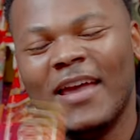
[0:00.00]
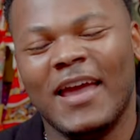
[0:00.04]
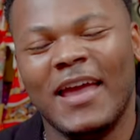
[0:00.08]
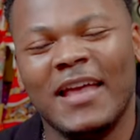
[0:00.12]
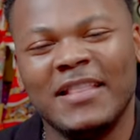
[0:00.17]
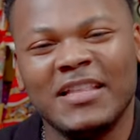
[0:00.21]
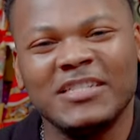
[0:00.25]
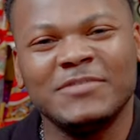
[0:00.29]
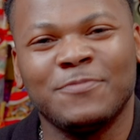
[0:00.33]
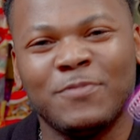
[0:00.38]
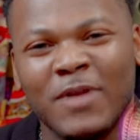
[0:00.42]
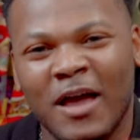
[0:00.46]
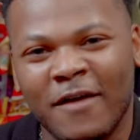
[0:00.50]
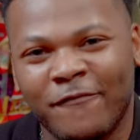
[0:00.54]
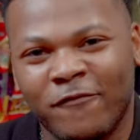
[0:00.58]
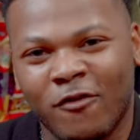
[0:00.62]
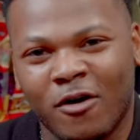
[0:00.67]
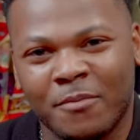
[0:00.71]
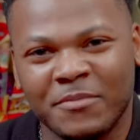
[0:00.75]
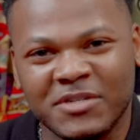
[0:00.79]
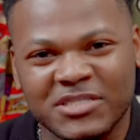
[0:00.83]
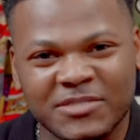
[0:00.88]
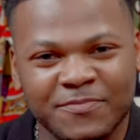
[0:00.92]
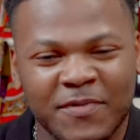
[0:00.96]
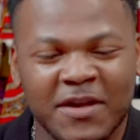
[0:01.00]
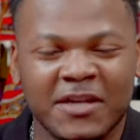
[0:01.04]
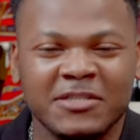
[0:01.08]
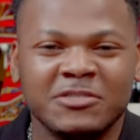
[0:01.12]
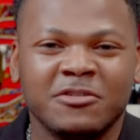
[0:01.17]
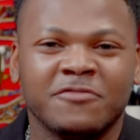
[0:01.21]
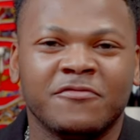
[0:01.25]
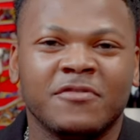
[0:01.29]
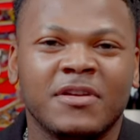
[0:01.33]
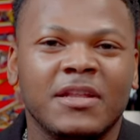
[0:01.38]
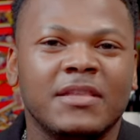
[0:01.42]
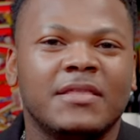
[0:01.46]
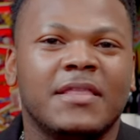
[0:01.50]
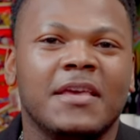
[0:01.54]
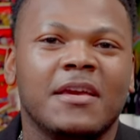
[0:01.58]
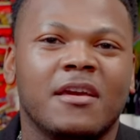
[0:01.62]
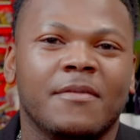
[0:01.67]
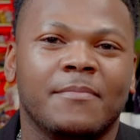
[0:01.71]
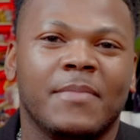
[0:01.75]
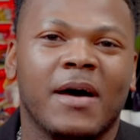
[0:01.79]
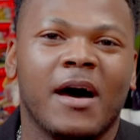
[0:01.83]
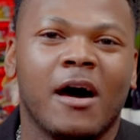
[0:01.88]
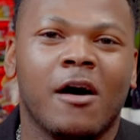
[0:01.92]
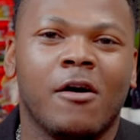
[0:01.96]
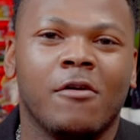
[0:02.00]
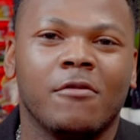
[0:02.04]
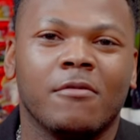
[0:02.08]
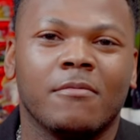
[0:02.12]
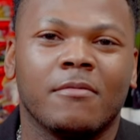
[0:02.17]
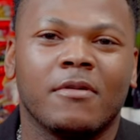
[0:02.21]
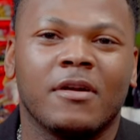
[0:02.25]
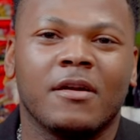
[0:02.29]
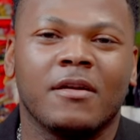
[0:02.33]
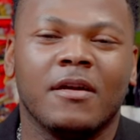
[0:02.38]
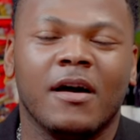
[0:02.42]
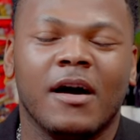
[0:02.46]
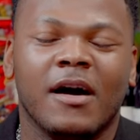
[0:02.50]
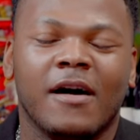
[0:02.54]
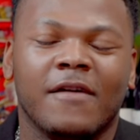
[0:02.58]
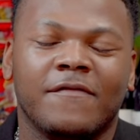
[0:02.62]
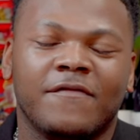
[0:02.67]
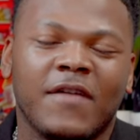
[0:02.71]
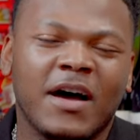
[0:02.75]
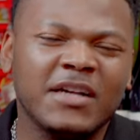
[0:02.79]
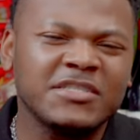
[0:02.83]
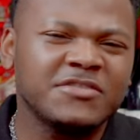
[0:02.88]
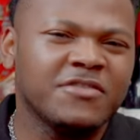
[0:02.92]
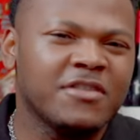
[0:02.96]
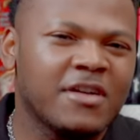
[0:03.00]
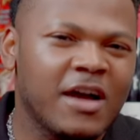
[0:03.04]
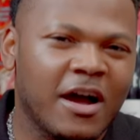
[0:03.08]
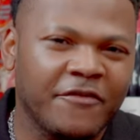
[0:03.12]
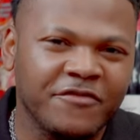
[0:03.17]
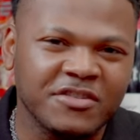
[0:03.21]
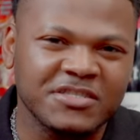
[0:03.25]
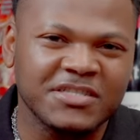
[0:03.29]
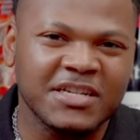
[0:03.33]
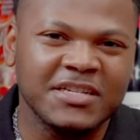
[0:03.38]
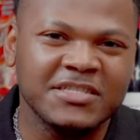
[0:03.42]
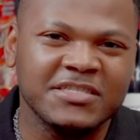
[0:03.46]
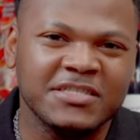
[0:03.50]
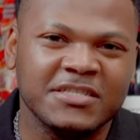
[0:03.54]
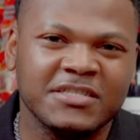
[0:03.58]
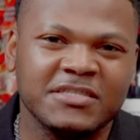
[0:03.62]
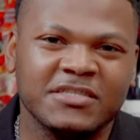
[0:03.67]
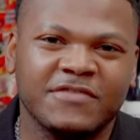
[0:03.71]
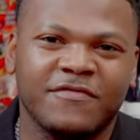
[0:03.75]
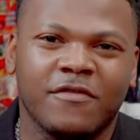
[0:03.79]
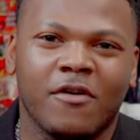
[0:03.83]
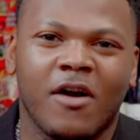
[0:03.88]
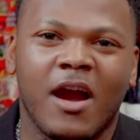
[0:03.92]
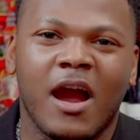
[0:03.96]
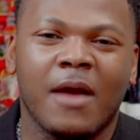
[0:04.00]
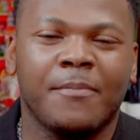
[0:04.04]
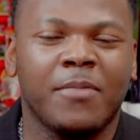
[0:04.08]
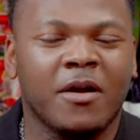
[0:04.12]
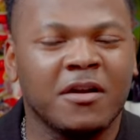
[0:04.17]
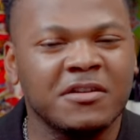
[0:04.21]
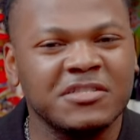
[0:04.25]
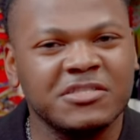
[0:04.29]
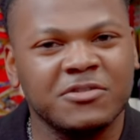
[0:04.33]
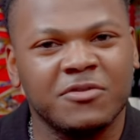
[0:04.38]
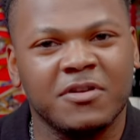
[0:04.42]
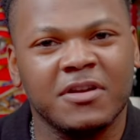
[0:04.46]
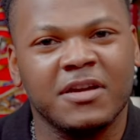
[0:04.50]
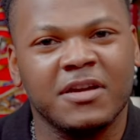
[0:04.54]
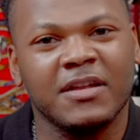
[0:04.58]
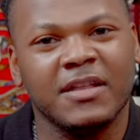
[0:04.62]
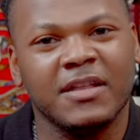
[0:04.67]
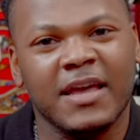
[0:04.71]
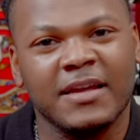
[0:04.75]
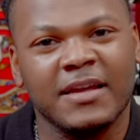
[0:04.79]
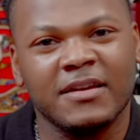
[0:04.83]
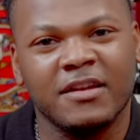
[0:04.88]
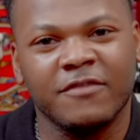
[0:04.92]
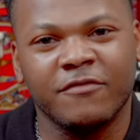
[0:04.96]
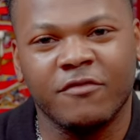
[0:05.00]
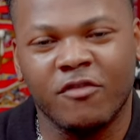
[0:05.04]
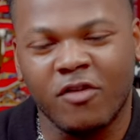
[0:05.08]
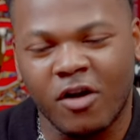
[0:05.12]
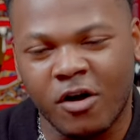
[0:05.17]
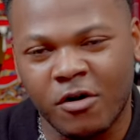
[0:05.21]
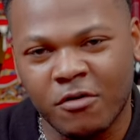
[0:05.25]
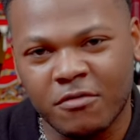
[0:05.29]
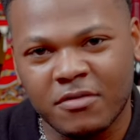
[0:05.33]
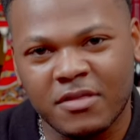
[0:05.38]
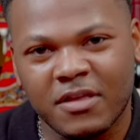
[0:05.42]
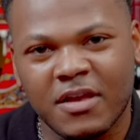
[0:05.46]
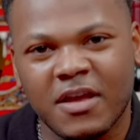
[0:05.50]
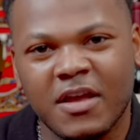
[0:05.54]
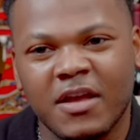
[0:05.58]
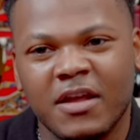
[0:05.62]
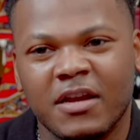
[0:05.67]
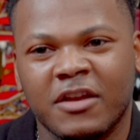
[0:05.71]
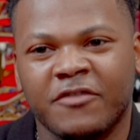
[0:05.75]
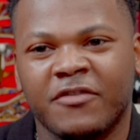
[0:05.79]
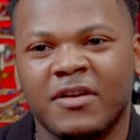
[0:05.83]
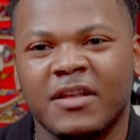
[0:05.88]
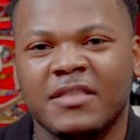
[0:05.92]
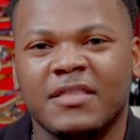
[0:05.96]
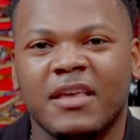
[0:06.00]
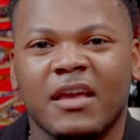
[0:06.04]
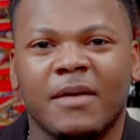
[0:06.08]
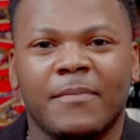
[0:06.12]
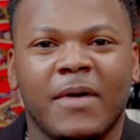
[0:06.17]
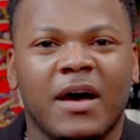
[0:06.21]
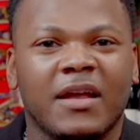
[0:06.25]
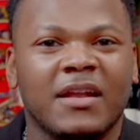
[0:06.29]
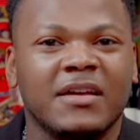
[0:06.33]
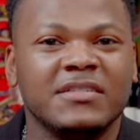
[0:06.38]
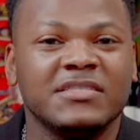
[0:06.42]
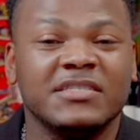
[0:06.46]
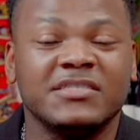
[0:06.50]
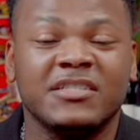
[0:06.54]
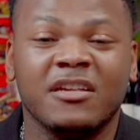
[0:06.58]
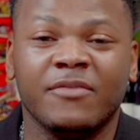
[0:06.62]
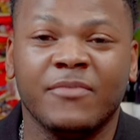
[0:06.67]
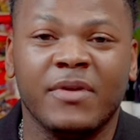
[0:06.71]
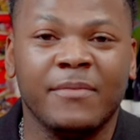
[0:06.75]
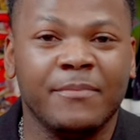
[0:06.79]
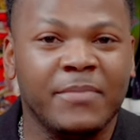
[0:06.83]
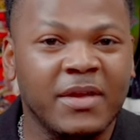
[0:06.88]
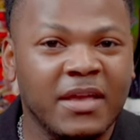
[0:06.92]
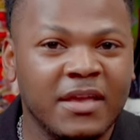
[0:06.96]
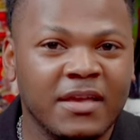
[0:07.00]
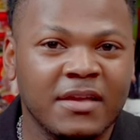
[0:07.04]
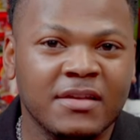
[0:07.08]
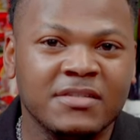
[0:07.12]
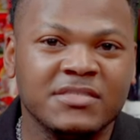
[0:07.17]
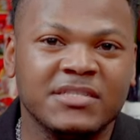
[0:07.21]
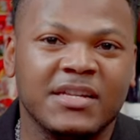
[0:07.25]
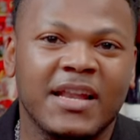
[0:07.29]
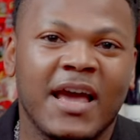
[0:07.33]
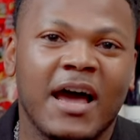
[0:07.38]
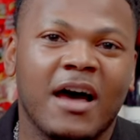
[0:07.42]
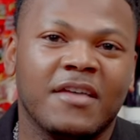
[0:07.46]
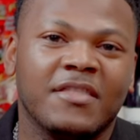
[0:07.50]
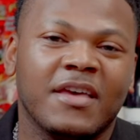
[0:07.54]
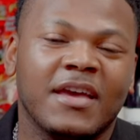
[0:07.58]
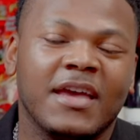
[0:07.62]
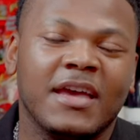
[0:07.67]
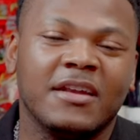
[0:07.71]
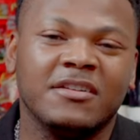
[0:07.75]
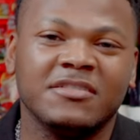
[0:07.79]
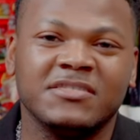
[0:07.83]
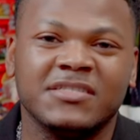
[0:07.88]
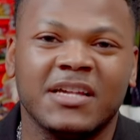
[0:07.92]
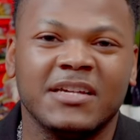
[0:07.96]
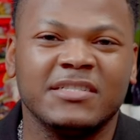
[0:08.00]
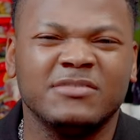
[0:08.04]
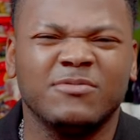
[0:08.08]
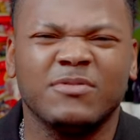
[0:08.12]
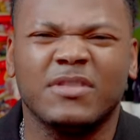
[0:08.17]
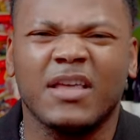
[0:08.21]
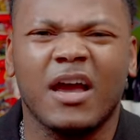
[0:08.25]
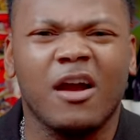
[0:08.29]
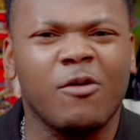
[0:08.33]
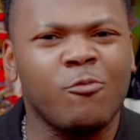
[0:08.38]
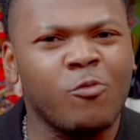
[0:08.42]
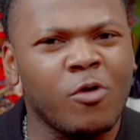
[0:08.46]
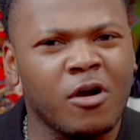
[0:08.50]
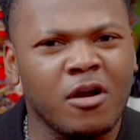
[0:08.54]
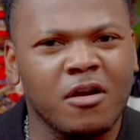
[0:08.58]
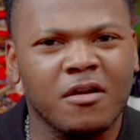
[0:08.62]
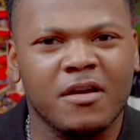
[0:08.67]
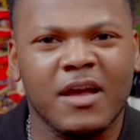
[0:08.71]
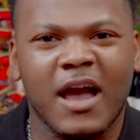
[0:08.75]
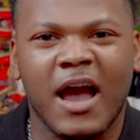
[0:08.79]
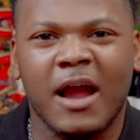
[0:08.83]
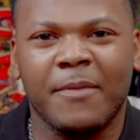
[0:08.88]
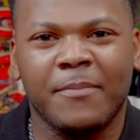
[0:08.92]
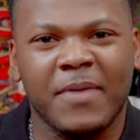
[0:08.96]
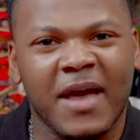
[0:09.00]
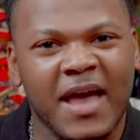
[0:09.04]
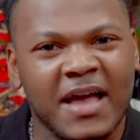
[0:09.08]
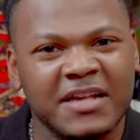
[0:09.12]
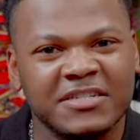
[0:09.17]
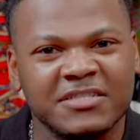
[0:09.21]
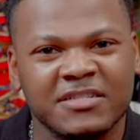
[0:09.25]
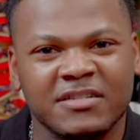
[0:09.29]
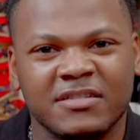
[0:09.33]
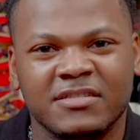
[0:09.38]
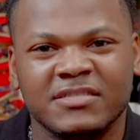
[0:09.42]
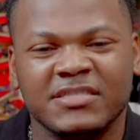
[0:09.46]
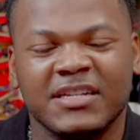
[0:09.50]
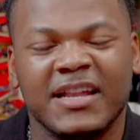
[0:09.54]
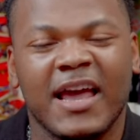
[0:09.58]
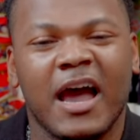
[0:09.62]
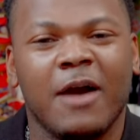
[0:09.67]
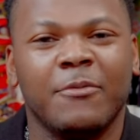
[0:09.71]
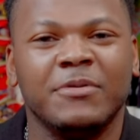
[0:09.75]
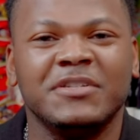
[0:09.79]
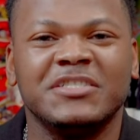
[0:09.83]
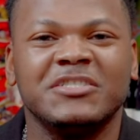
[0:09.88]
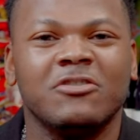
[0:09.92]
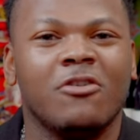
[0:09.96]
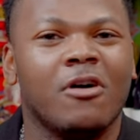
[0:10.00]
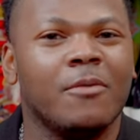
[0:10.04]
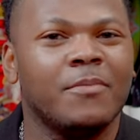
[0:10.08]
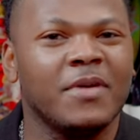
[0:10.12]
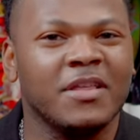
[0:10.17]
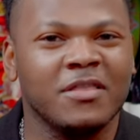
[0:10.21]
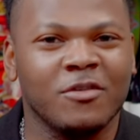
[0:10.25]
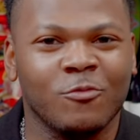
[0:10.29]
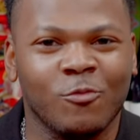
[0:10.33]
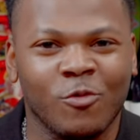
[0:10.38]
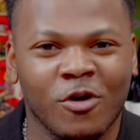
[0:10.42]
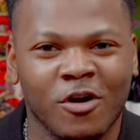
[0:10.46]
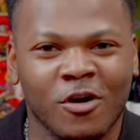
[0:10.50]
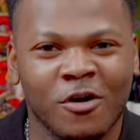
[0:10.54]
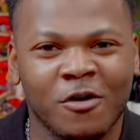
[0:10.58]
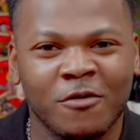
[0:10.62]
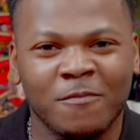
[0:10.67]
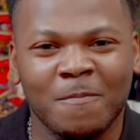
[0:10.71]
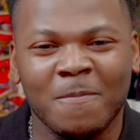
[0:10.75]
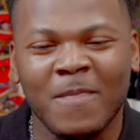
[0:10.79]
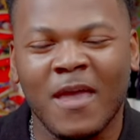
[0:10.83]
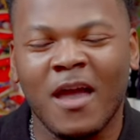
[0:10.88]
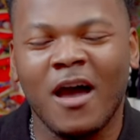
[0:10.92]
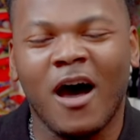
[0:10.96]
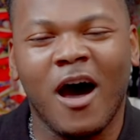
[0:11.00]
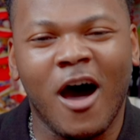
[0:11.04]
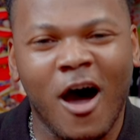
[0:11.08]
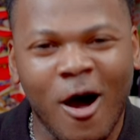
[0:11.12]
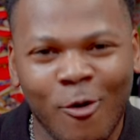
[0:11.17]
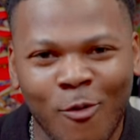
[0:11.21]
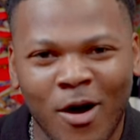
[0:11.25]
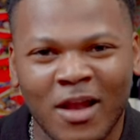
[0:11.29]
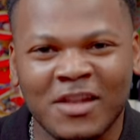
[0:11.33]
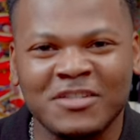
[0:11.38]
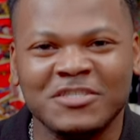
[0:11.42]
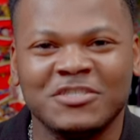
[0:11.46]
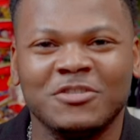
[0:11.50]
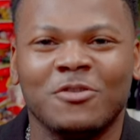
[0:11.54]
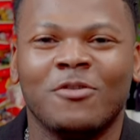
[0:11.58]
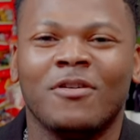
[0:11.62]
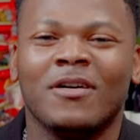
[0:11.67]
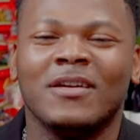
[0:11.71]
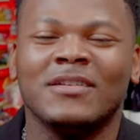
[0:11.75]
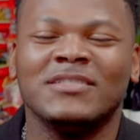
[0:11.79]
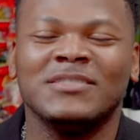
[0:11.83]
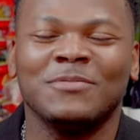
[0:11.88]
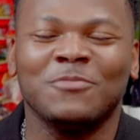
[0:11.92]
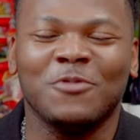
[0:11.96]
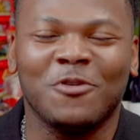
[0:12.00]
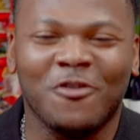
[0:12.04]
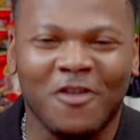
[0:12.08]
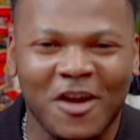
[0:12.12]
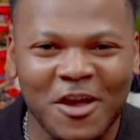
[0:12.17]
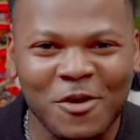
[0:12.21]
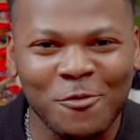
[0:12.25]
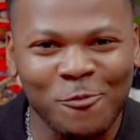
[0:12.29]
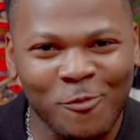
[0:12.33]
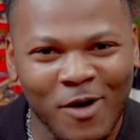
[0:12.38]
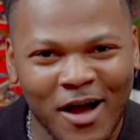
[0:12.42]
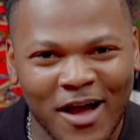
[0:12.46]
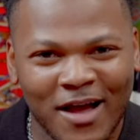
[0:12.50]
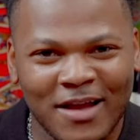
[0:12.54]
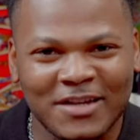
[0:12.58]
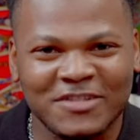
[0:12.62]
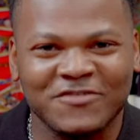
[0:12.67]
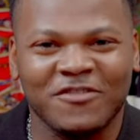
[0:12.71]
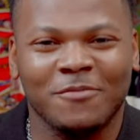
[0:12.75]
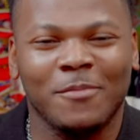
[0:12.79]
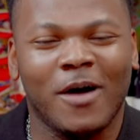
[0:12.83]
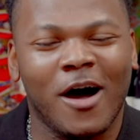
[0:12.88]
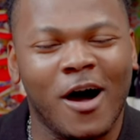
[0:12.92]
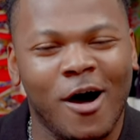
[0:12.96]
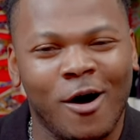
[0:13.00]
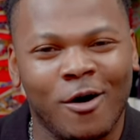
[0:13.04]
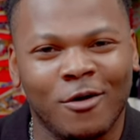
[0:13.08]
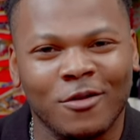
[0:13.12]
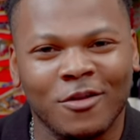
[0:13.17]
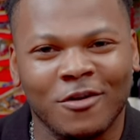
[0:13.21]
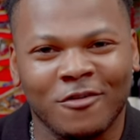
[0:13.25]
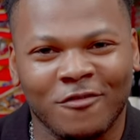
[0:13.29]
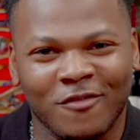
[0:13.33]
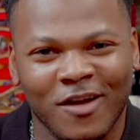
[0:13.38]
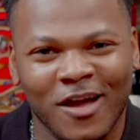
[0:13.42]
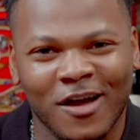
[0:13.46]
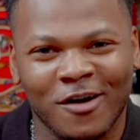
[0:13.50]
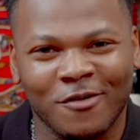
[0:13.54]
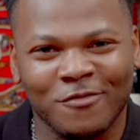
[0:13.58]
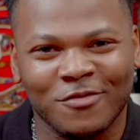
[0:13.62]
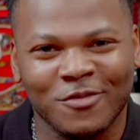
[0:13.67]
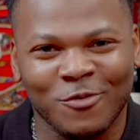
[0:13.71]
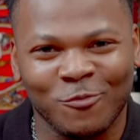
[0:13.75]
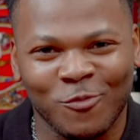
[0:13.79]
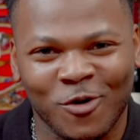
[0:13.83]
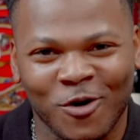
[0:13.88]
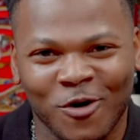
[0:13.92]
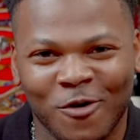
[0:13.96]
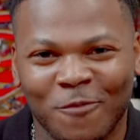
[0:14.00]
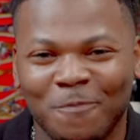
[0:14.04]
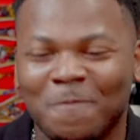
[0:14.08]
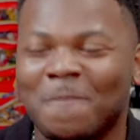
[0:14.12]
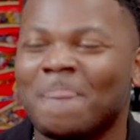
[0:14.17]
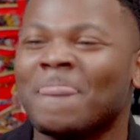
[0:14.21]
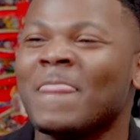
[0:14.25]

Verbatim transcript: In this platform and space, you really think about uh, fostering conversations for our personal and collective growth to really think about us as human beings and how that intersects with our work, our passions, and how we show up in the world, all while enjoying some great wines from all around the world.